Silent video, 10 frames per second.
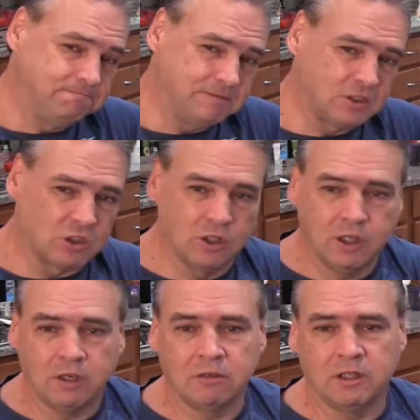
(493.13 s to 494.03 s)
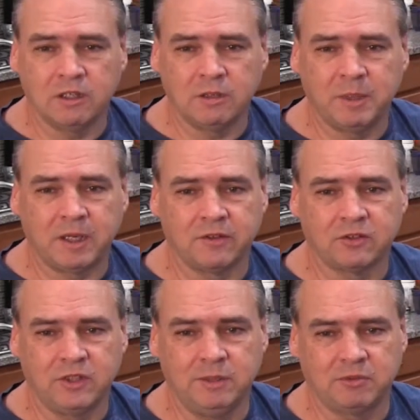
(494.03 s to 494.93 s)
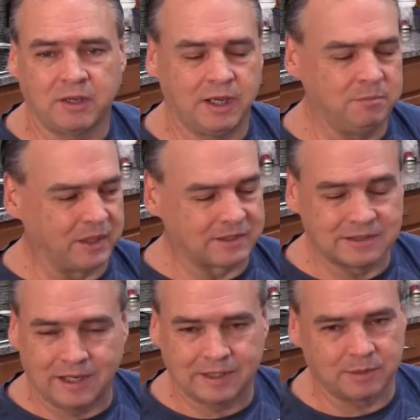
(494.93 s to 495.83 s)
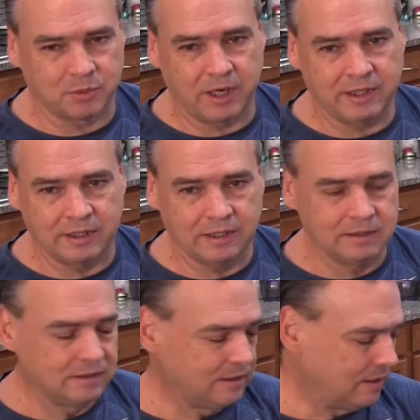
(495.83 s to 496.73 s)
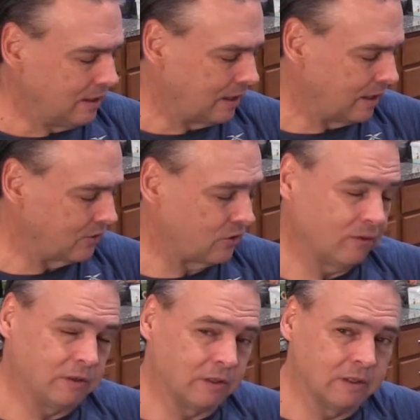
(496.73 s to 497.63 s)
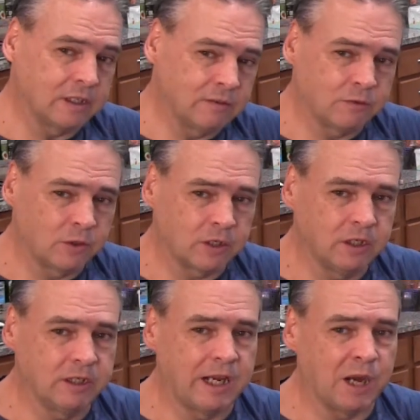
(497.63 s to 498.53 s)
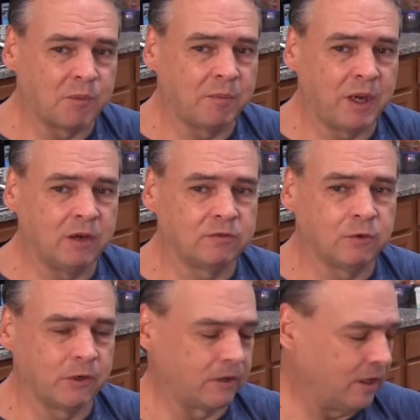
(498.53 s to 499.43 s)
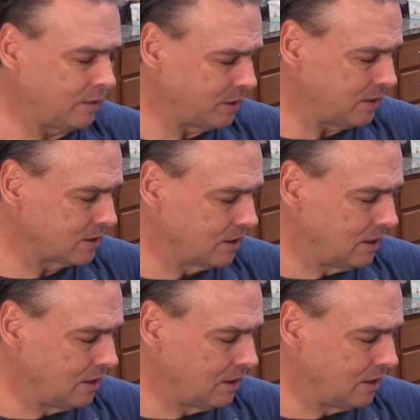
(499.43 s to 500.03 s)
It's a little bit on the steep side, but it's not going to break you. So if you're looking for a good camera mount for your helmet,